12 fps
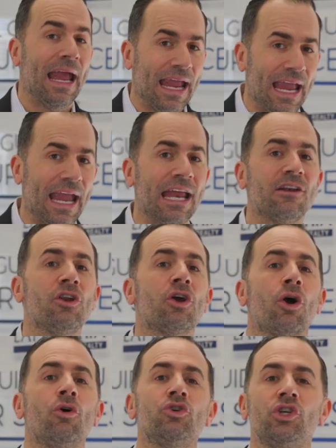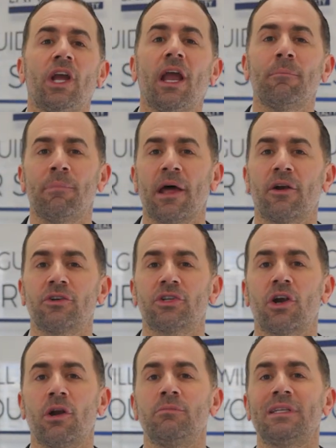and negotiate better
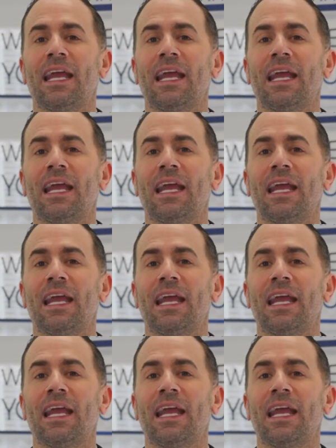terms